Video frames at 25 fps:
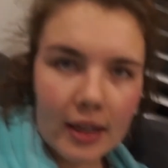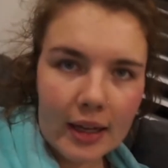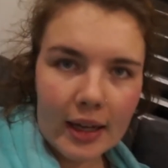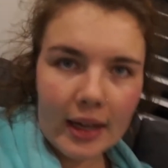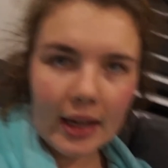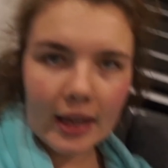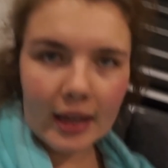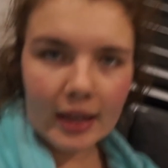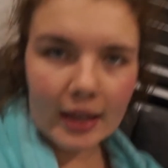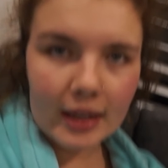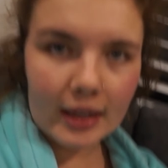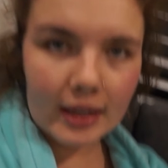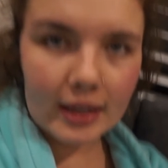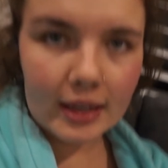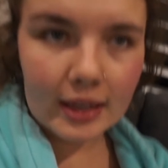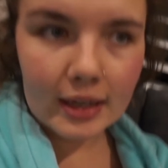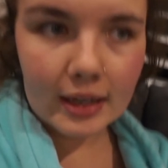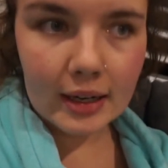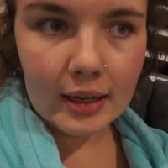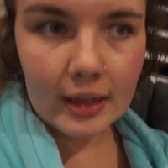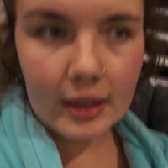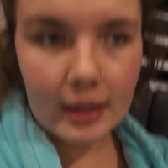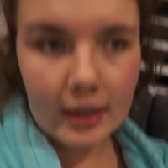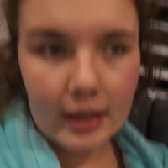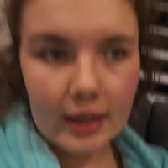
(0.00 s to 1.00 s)

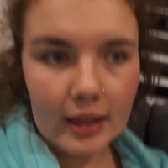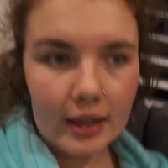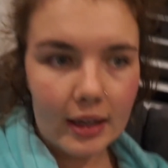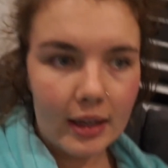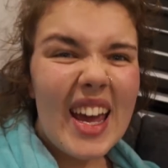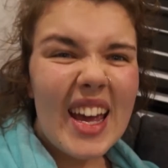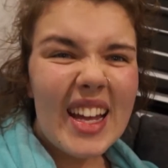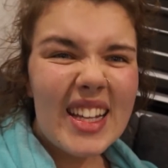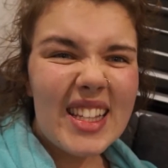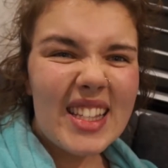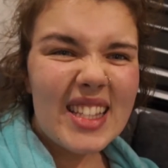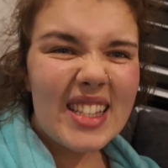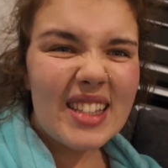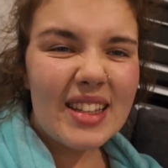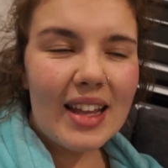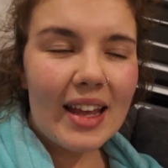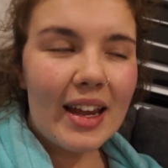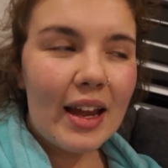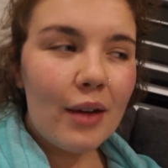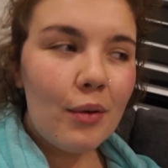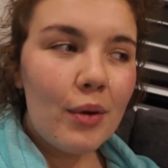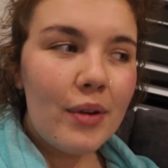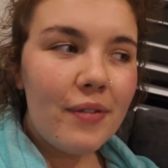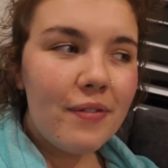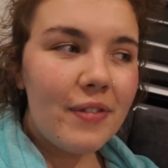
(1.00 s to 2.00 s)
and it's
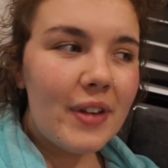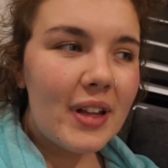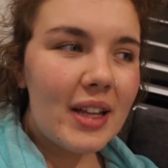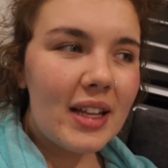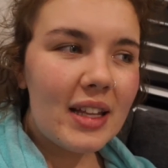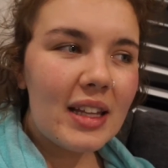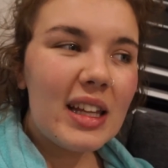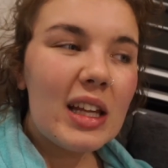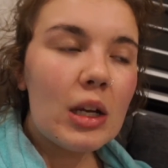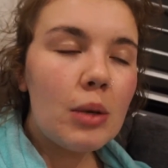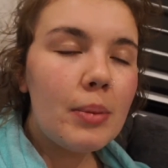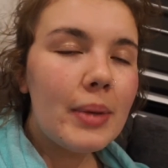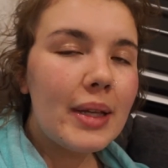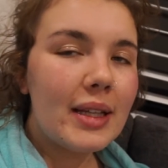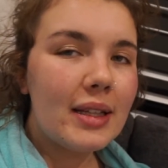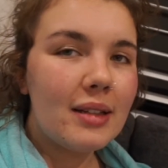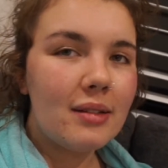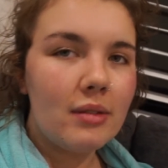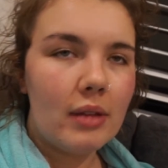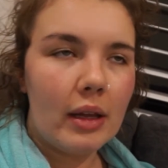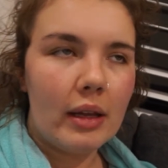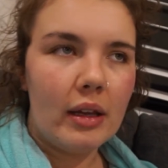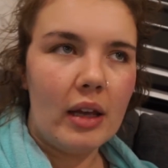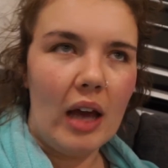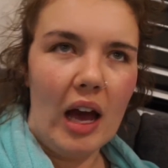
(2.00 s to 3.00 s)
like, we feel a little bit,
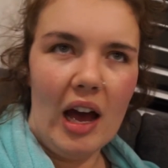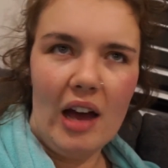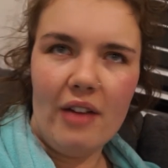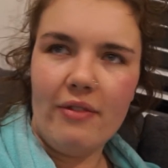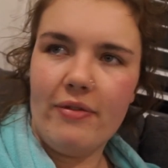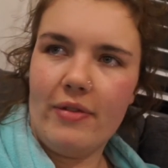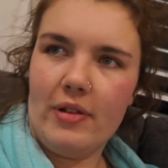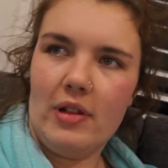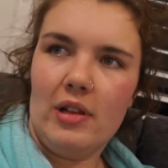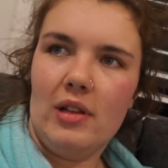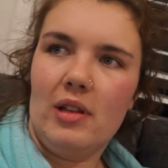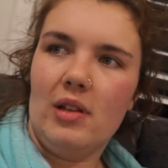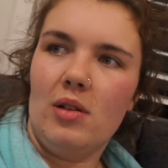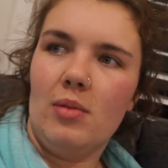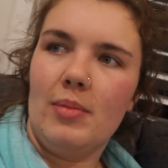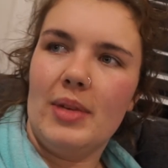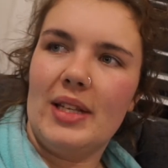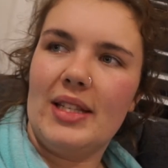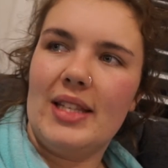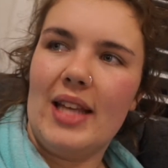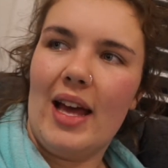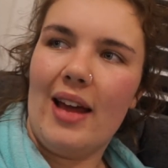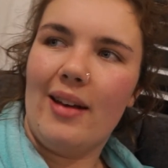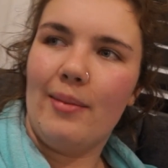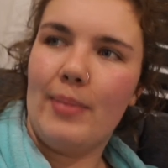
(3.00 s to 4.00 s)
like I feel a little bit
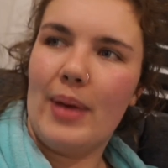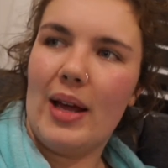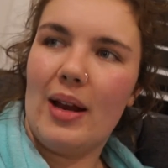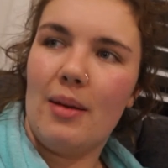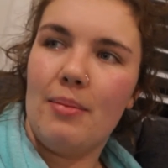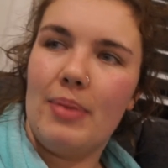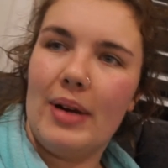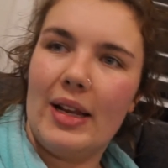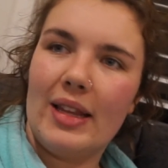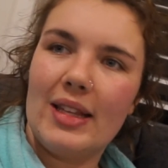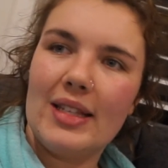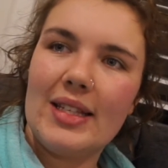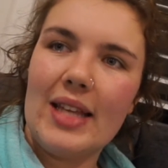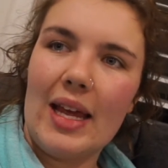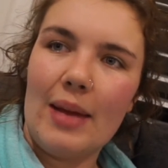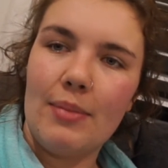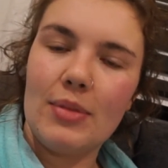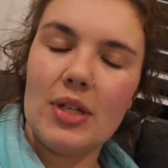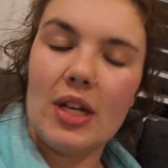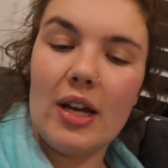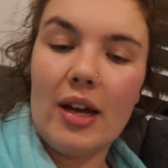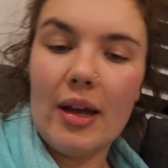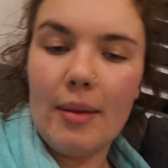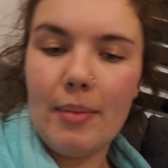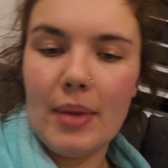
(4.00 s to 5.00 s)
sad about it, but at the same
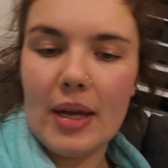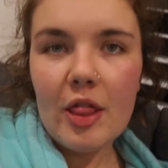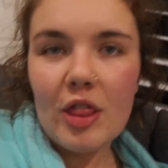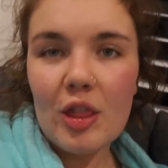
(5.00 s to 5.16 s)
time,